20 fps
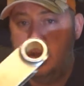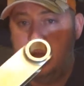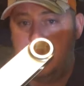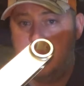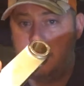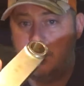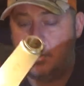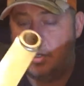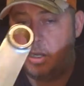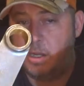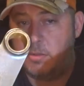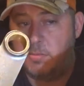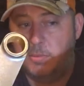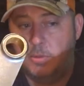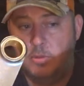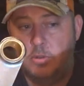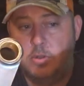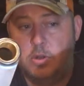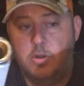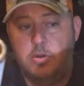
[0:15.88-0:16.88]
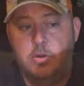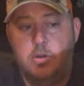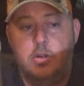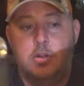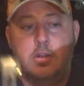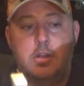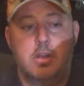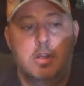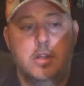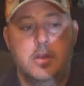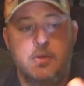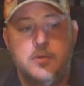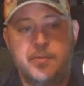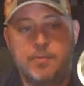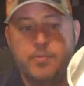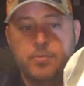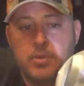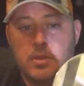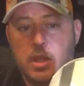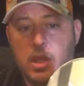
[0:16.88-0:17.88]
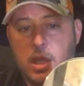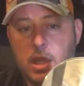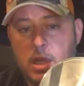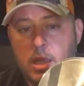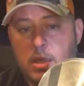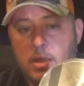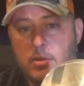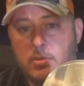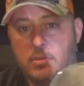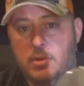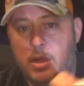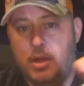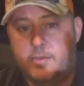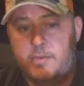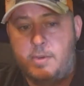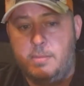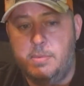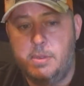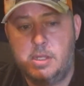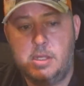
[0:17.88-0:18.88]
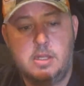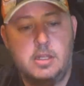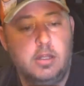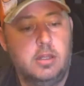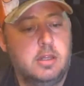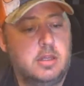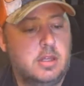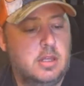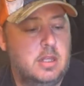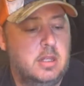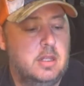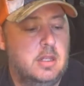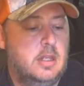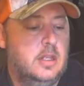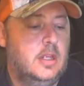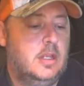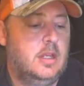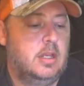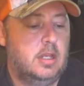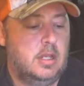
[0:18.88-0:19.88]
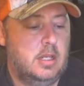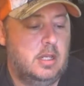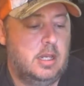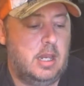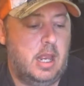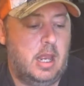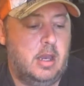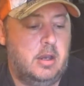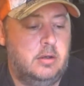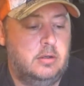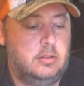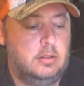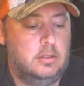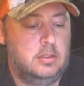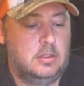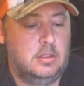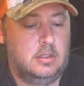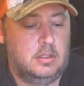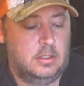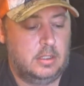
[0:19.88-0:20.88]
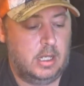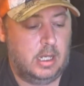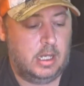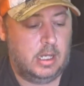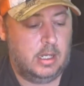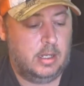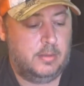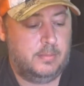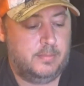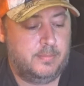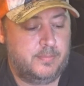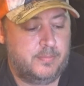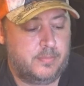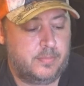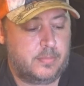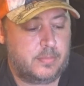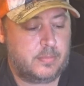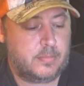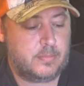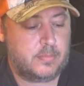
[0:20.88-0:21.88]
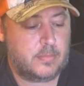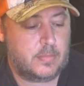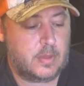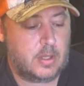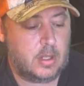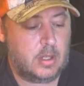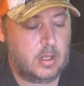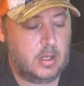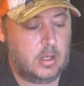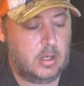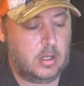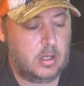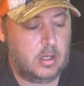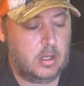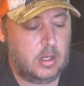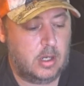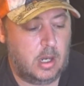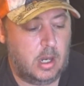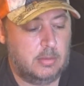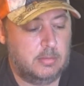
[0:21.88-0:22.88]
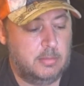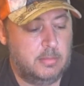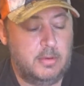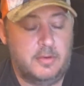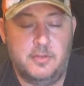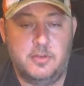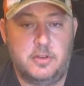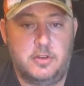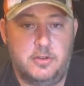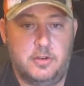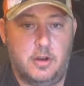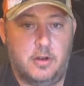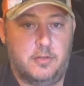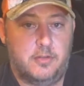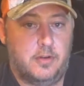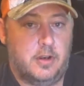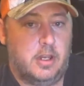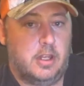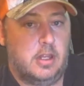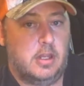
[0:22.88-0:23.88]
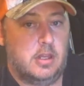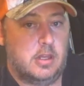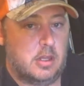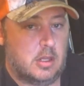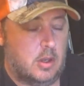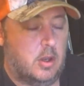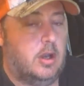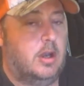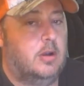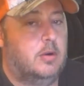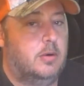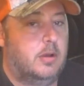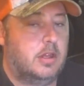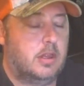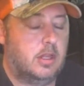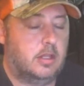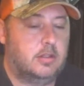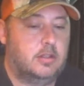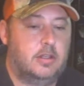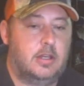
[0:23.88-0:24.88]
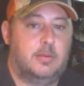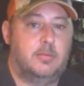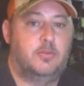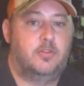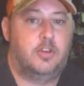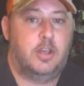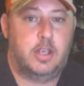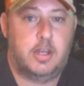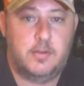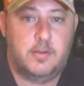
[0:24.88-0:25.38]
So we've got a spool conrods and we have our pistons. Now, um, I'm a bit of a control freak, so I always like to double check